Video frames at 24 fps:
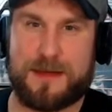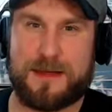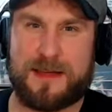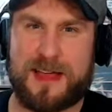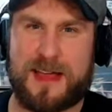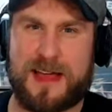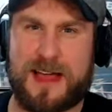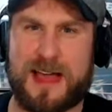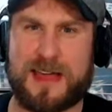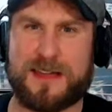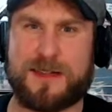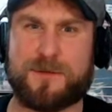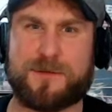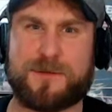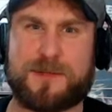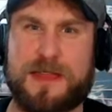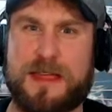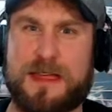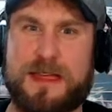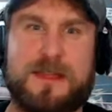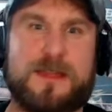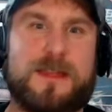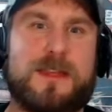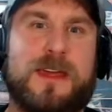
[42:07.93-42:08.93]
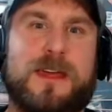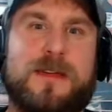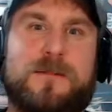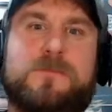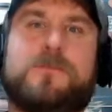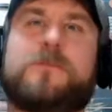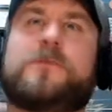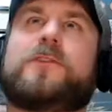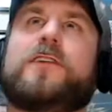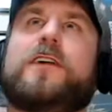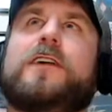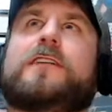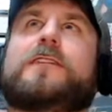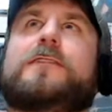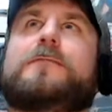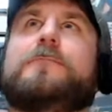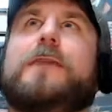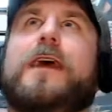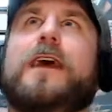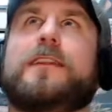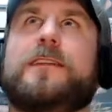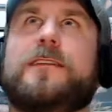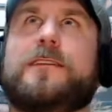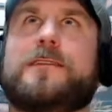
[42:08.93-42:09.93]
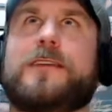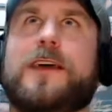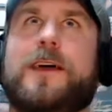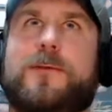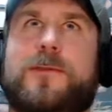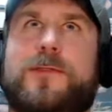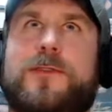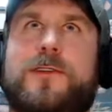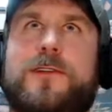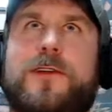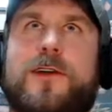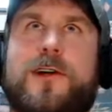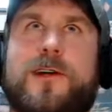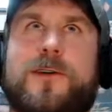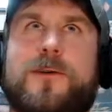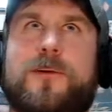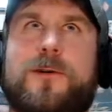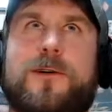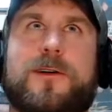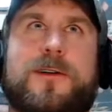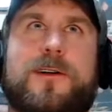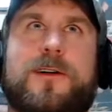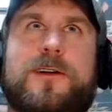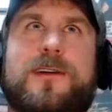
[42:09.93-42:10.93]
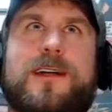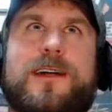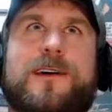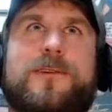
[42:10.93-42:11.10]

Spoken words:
I don't think he tricked Matt into sign with the Dark Order. I don't